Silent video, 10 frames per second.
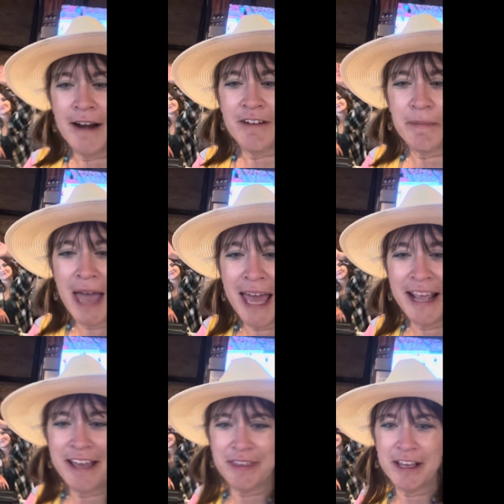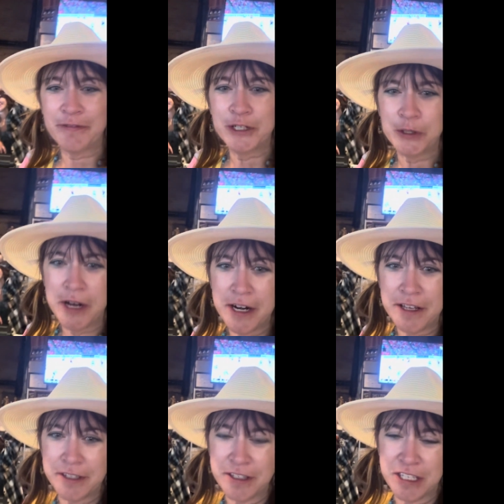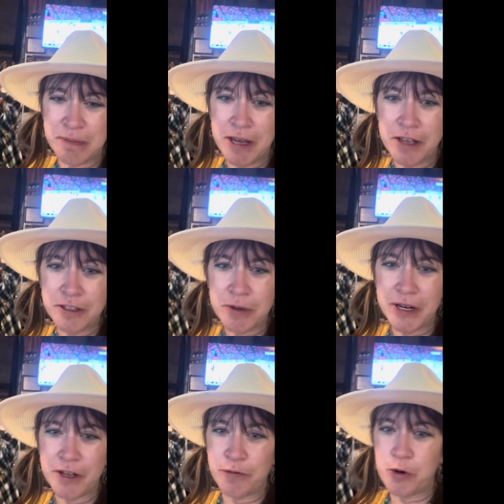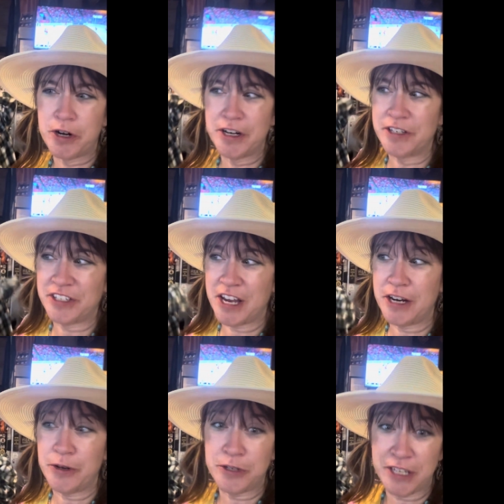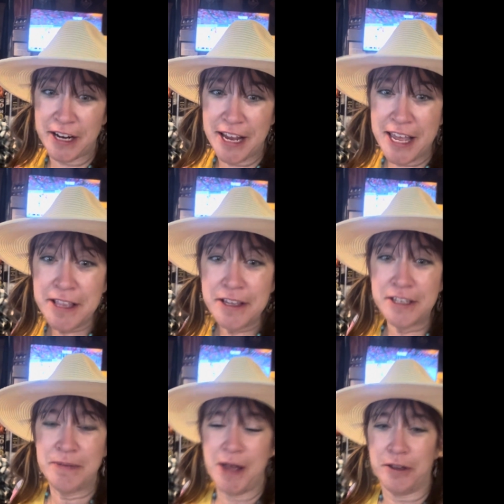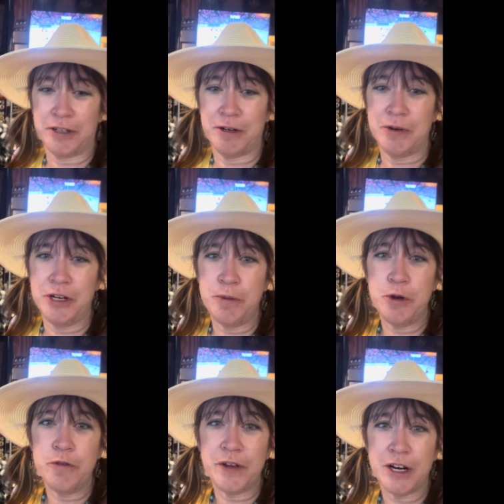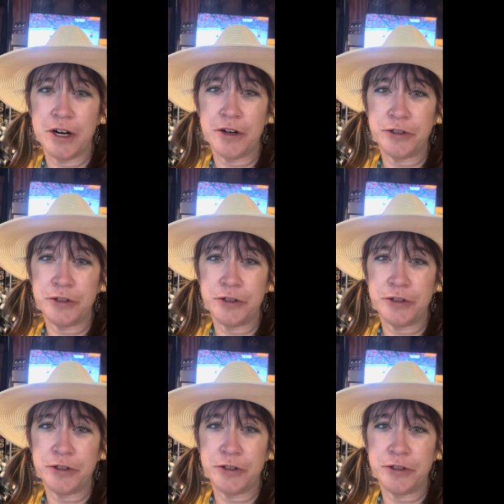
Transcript: everybody, thanks for joining us at the smelter. We look forward to seeing you sitting in the smelter when you move here